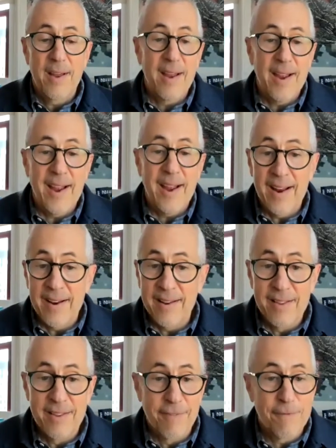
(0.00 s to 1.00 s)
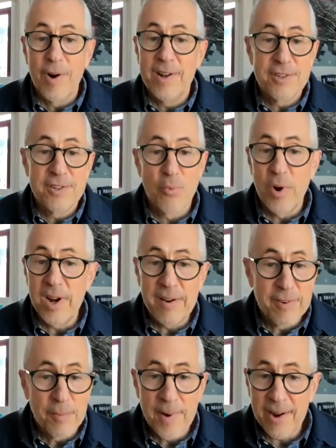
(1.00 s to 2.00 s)
and the friends
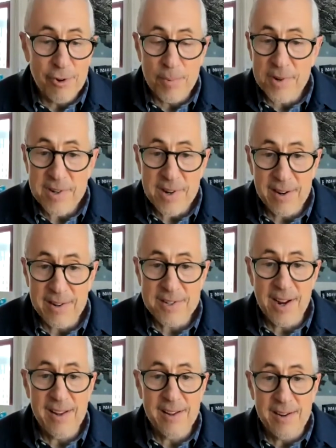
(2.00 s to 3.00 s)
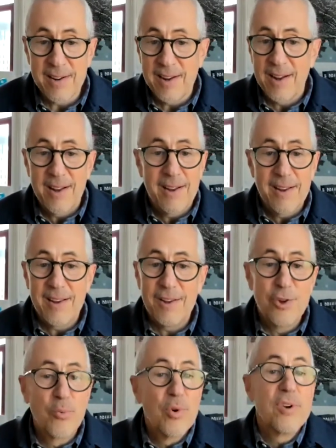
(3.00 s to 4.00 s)
raved about your potato salad,
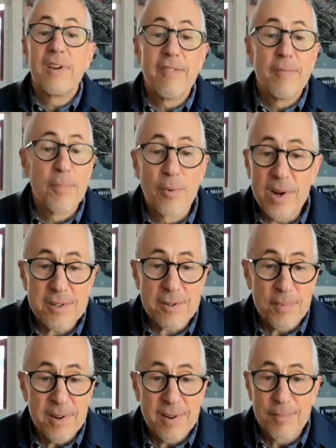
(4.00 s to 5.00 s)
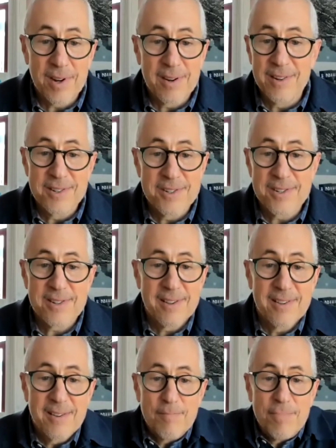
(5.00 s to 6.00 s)
you wouldn't give them the recipe because
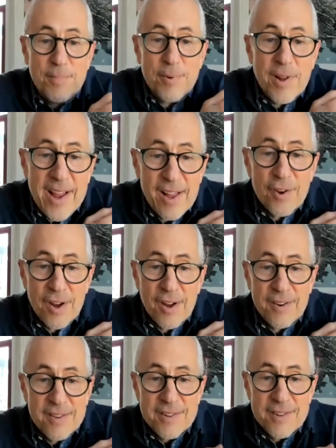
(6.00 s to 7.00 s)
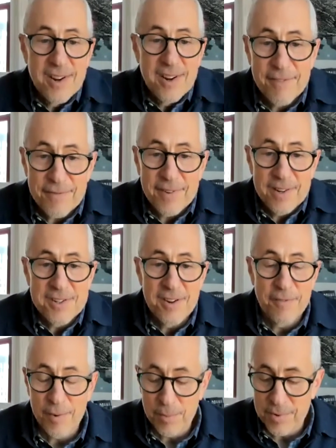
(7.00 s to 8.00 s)
people held on to this stuff as
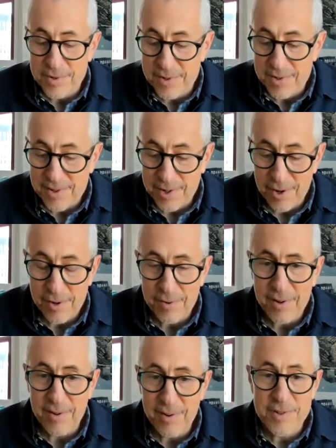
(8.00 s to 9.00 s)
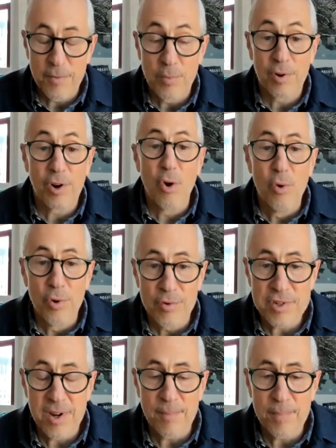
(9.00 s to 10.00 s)
if it was, if it were gold or
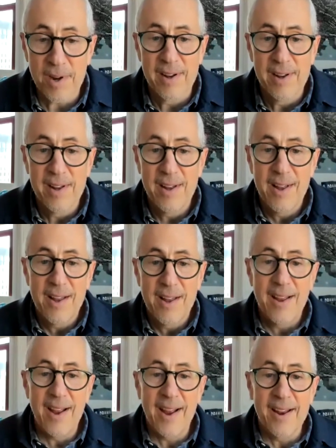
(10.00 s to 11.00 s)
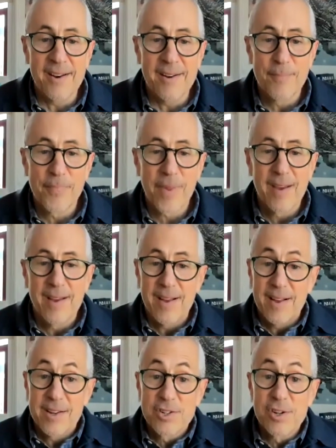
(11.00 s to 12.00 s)
something. And
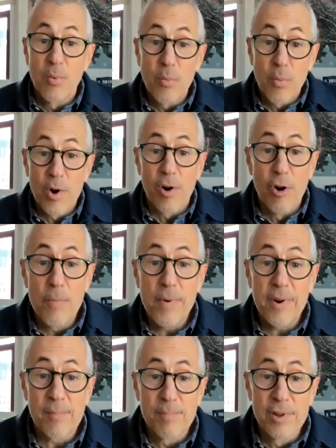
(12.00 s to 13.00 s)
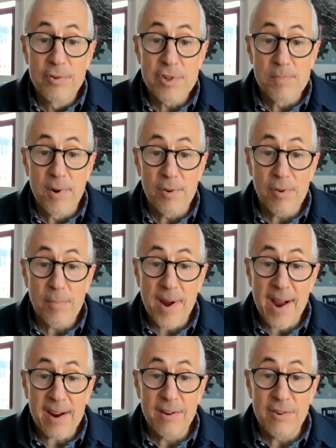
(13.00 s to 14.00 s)
so when we were opening Blue Smoke
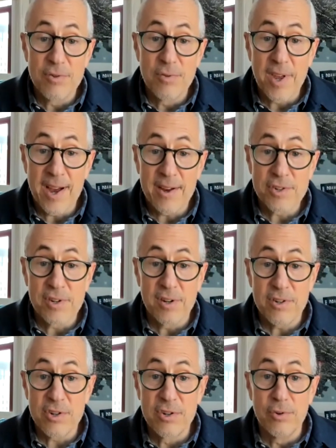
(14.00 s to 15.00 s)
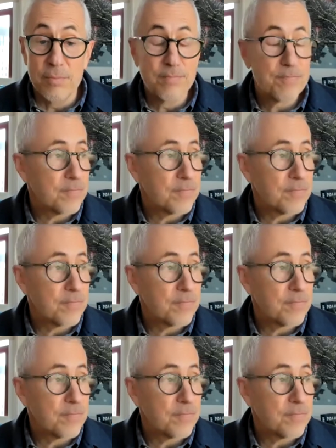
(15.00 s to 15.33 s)
back in 2002,